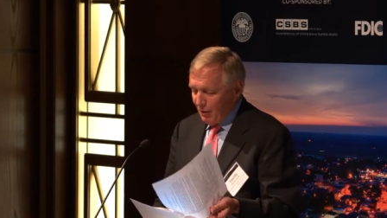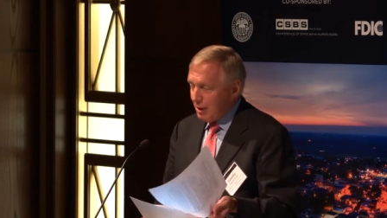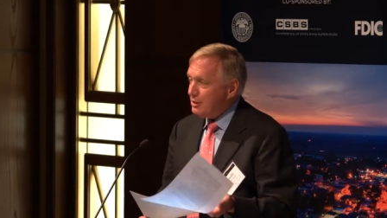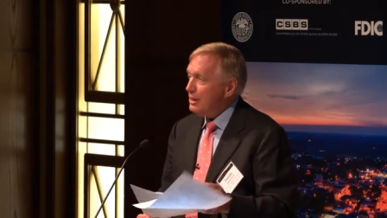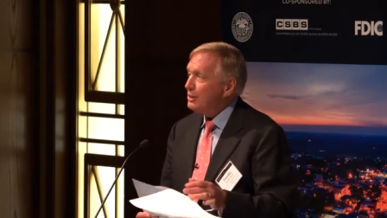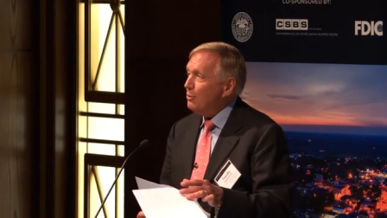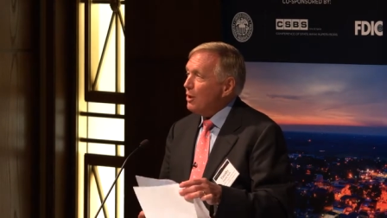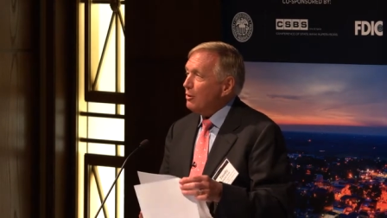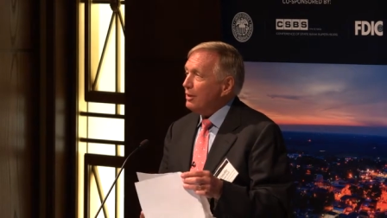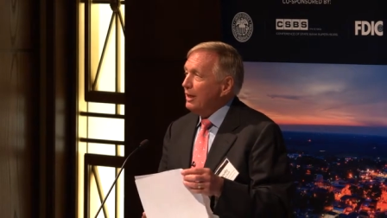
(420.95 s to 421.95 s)
across this
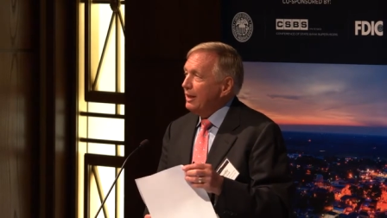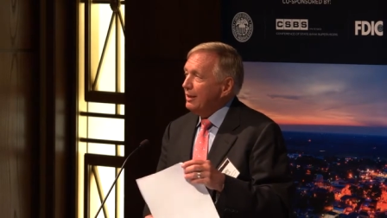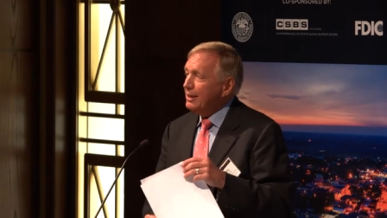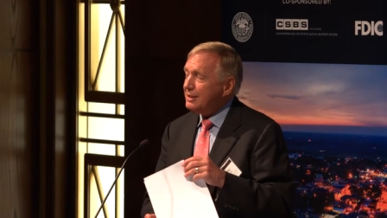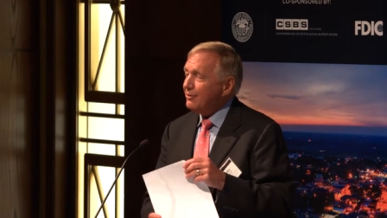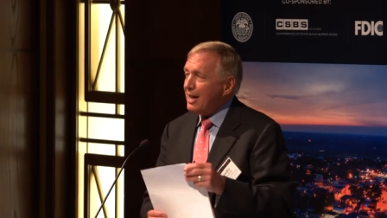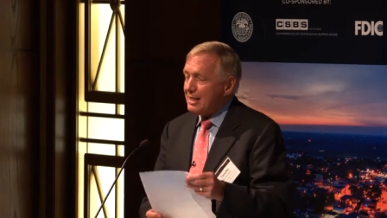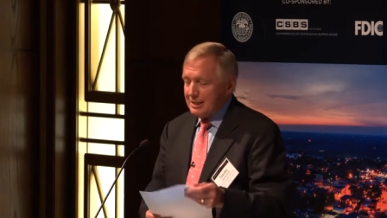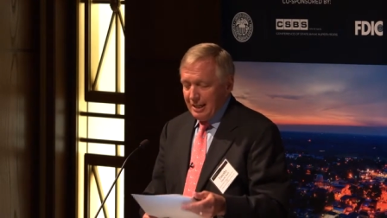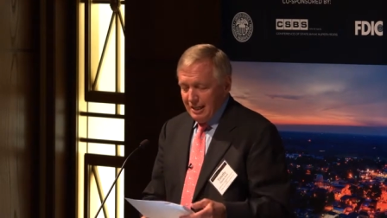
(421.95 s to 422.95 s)
quote. This is
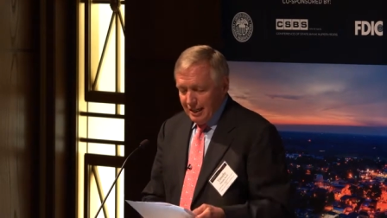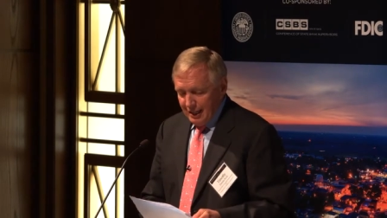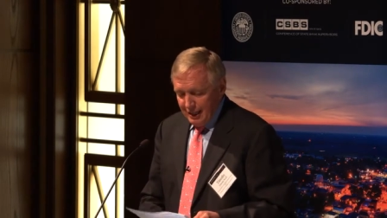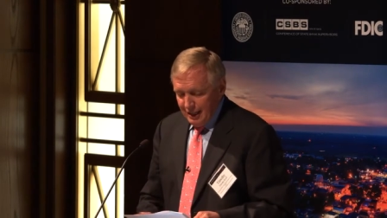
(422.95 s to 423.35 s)
fascinating.